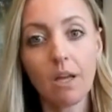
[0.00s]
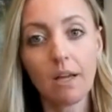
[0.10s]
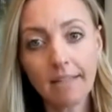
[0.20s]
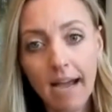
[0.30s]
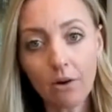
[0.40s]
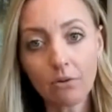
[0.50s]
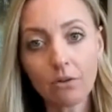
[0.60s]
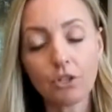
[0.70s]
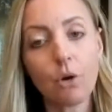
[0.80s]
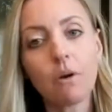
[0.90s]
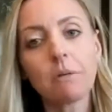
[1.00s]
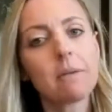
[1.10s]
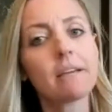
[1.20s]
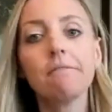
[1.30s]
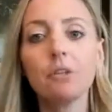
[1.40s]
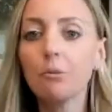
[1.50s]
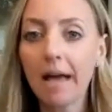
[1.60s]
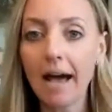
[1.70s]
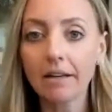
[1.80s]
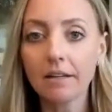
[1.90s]
Now, you don't want to make them feel
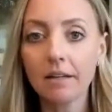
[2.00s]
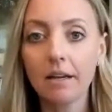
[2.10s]
bad